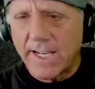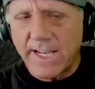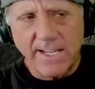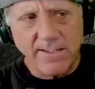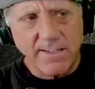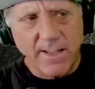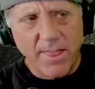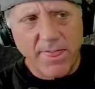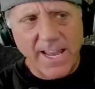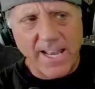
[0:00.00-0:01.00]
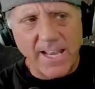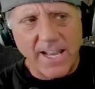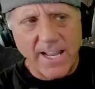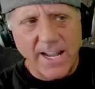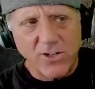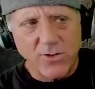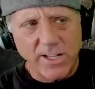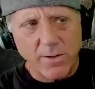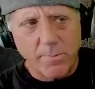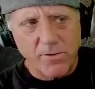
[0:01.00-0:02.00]
is thin and
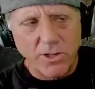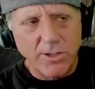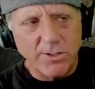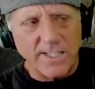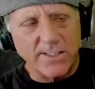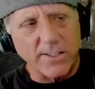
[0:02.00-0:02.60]
translucent,